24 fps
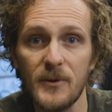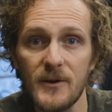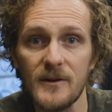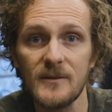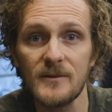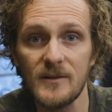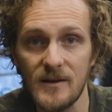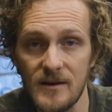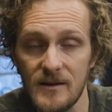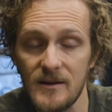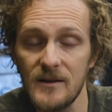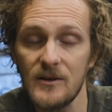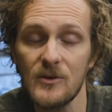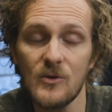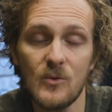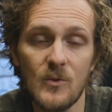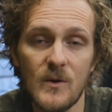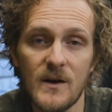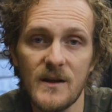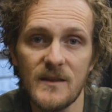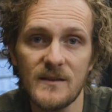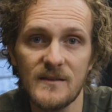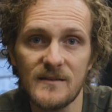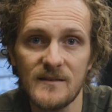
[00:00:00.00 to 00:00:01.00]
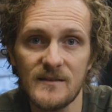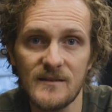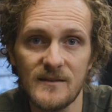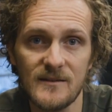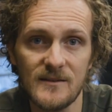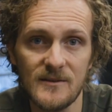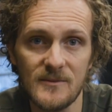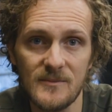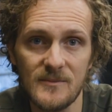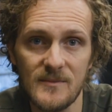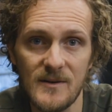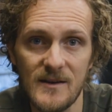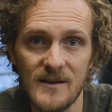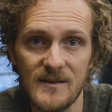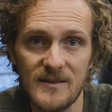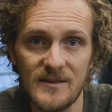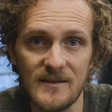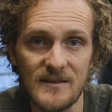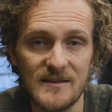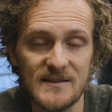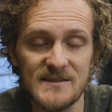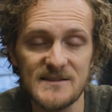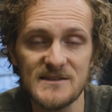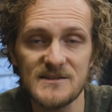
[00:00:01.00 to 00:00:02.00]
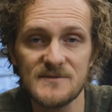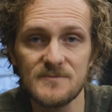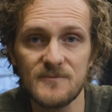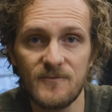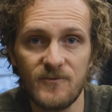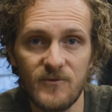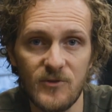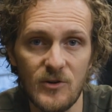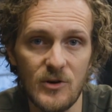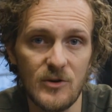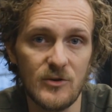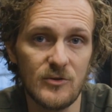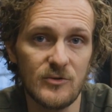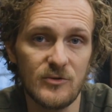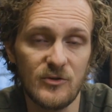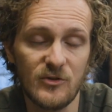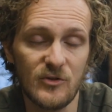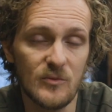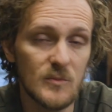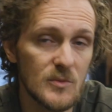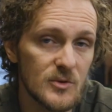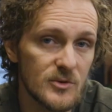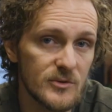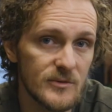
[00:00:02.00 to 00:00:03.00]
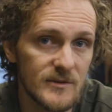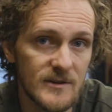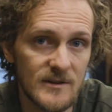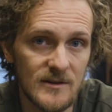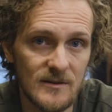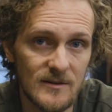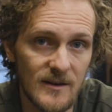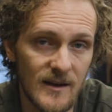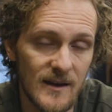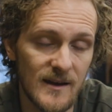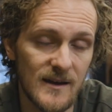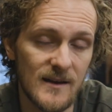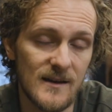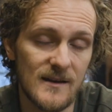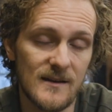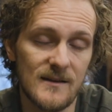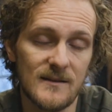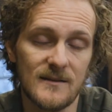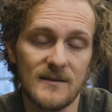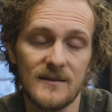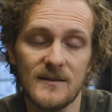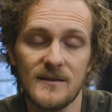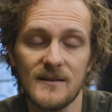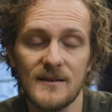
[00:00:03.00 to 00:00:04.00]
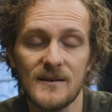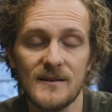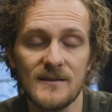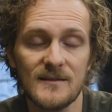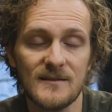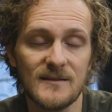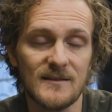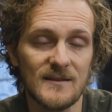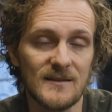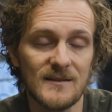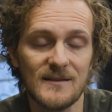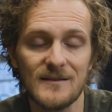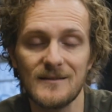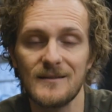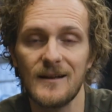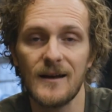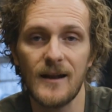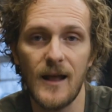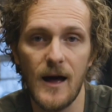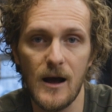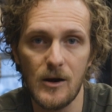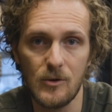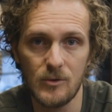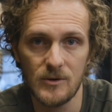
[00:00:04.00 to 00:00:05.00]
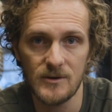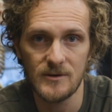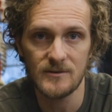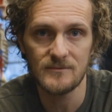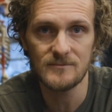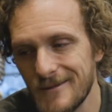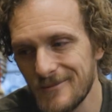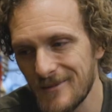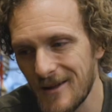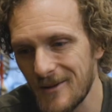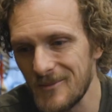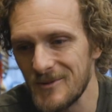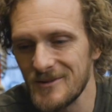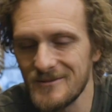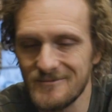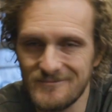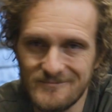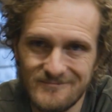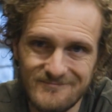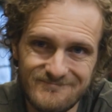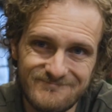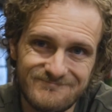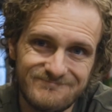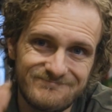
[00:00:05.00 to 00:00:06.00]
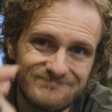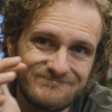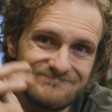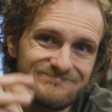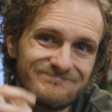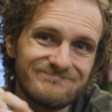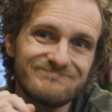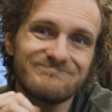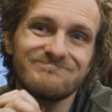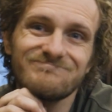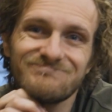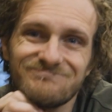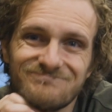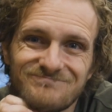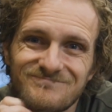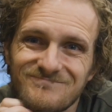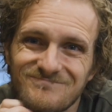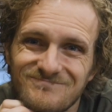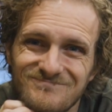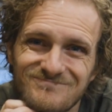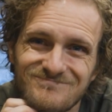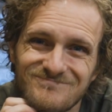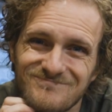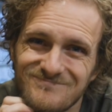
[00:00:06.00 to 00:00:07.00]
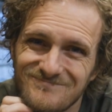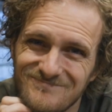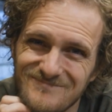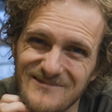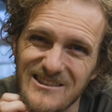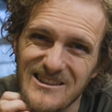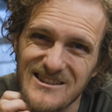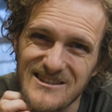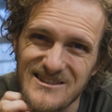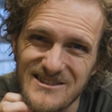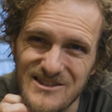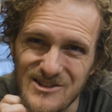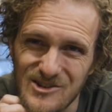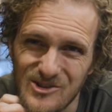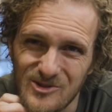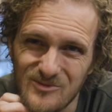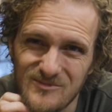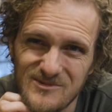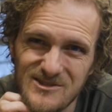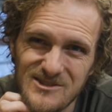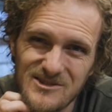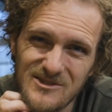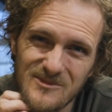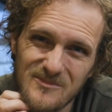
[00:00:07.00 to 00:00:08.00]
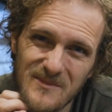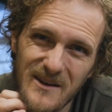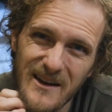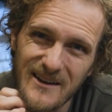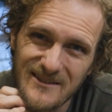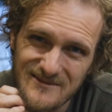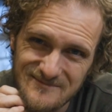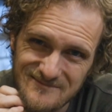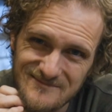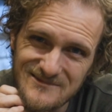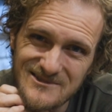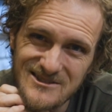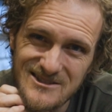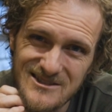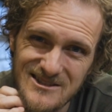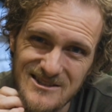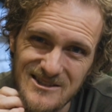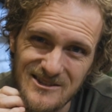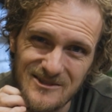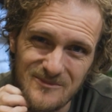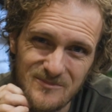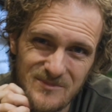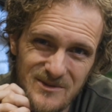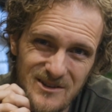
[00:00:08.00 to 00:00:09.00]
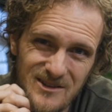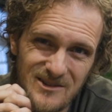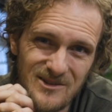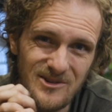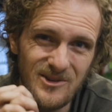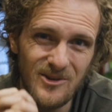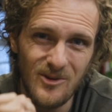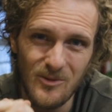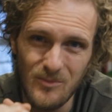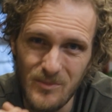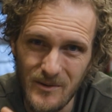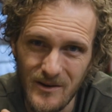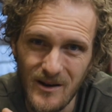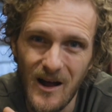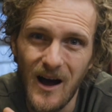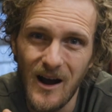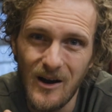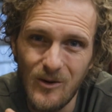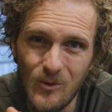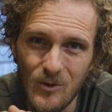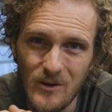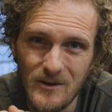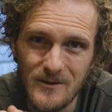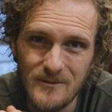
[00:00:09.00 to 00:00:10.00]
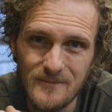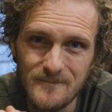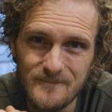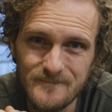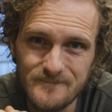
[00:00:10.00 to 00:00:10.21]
but in a way that's going to make things flow smoothly and that it's not awkward. I mean, it's Zoom, so it might still be a little bit awkward.